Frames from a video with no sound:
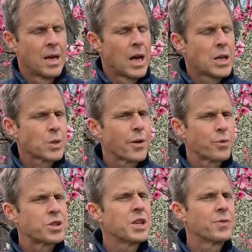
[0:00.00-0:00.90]
So I've
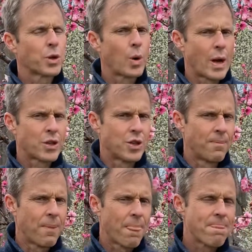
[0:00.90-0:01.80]
received the
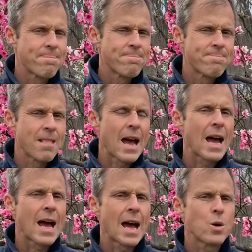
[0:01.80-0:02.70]
question,
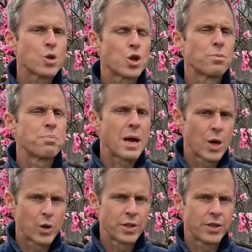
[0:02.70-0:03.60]
how should
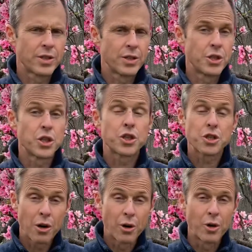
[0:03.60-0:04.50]
parents
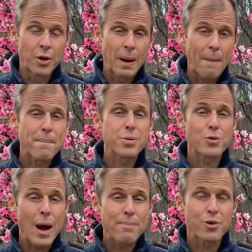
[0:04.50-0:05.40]
discern
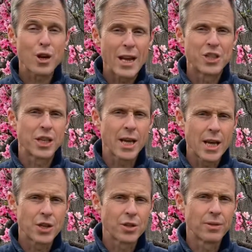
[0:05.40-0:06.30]
proper
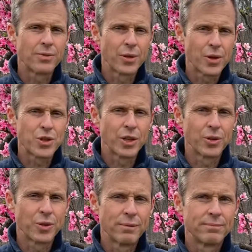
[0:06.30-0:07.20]
education for their
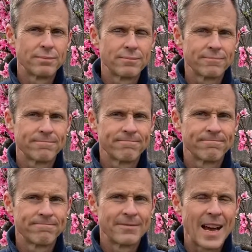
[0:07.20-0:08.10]
children?
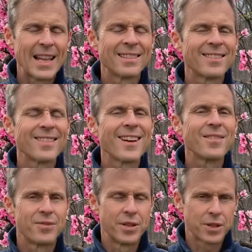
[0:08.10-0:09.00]
I
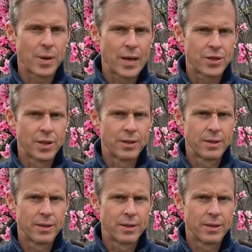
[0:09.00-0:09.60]
love this question.